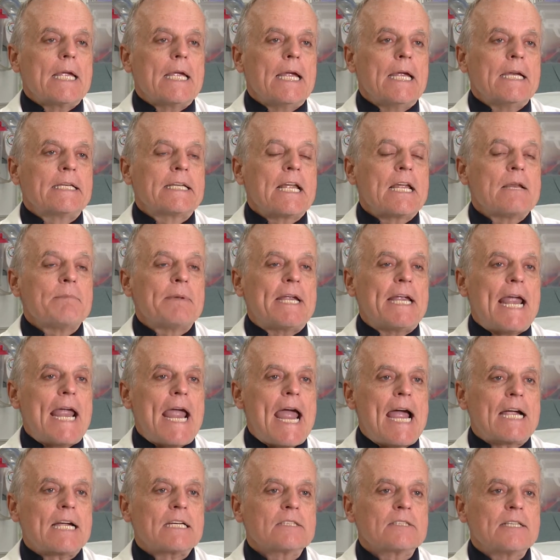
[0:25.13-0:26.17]
it can be
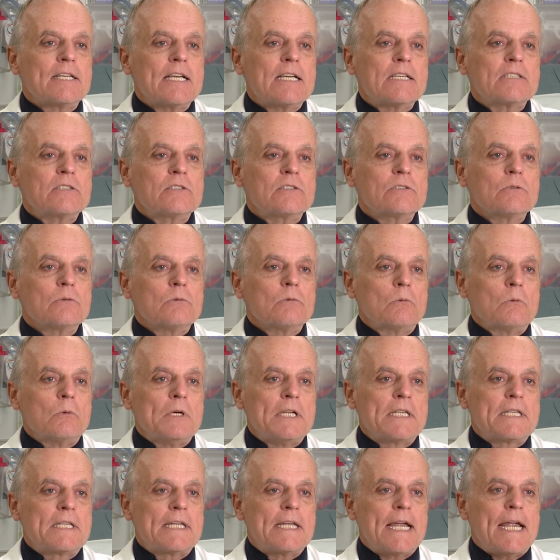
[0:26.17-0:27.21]
accessed
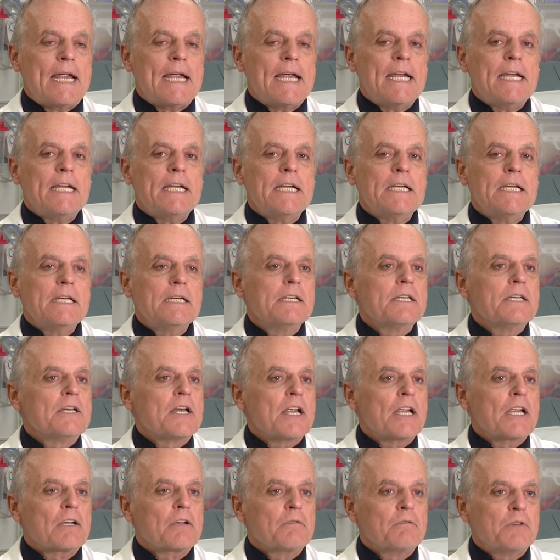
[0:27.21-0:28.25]
with a
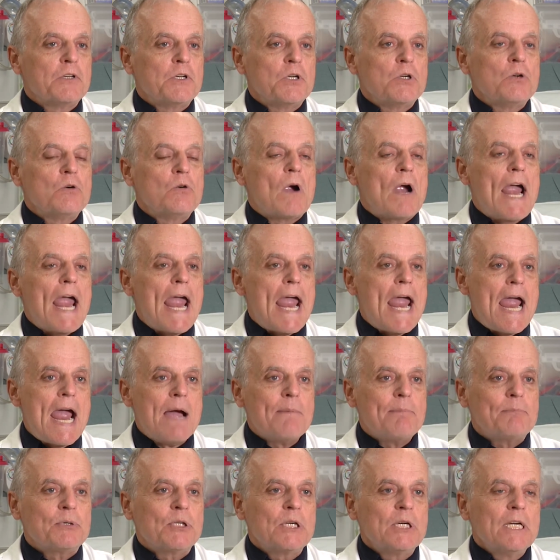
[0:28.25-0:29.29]
NICView
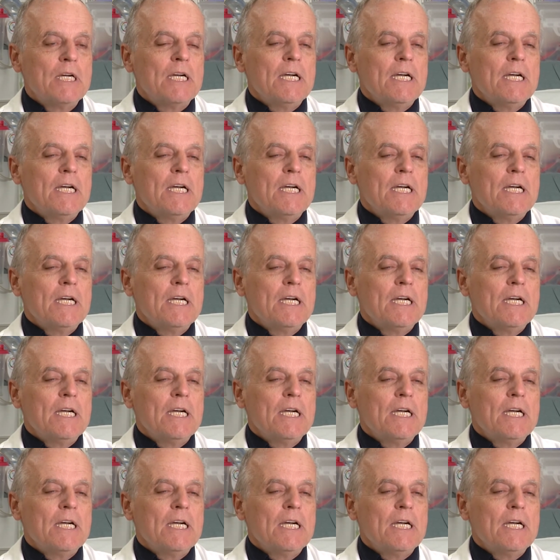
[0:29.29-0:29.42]
app